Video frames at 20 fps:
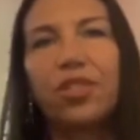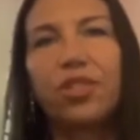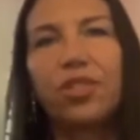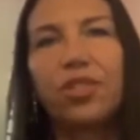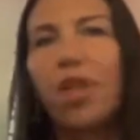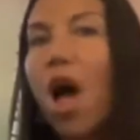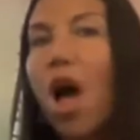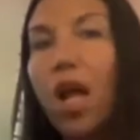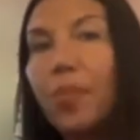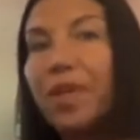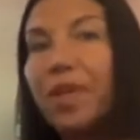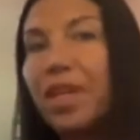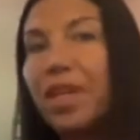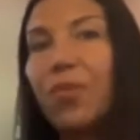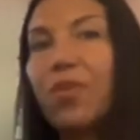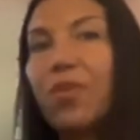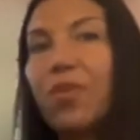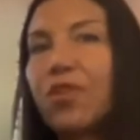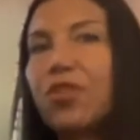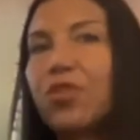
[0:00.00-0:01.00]
not being
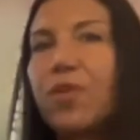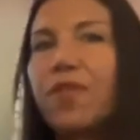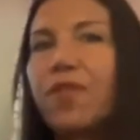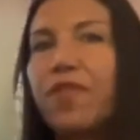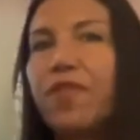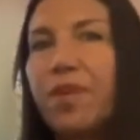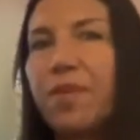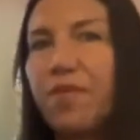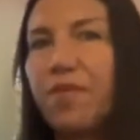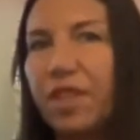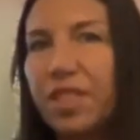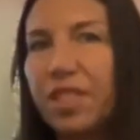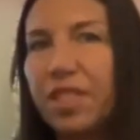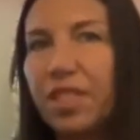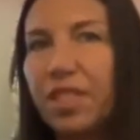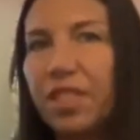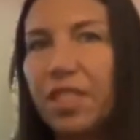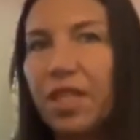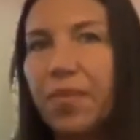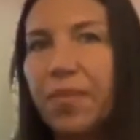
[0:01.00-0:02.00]
with their twin flame
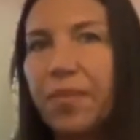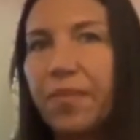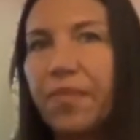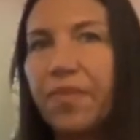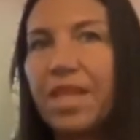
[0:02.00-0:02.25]
physically.